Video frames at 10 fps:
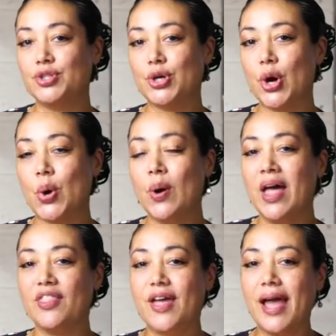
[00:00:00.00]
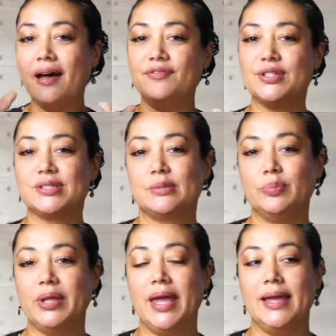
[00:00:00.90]
so they have
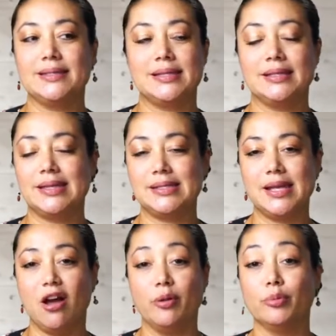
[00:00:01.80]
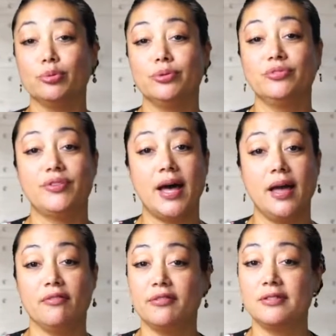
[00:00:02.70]
displays, let's say on Maroon
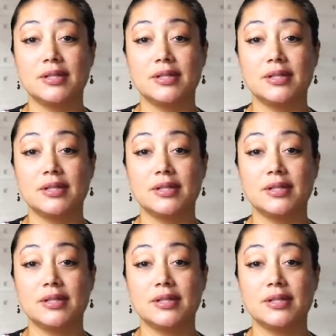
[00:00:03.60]
5,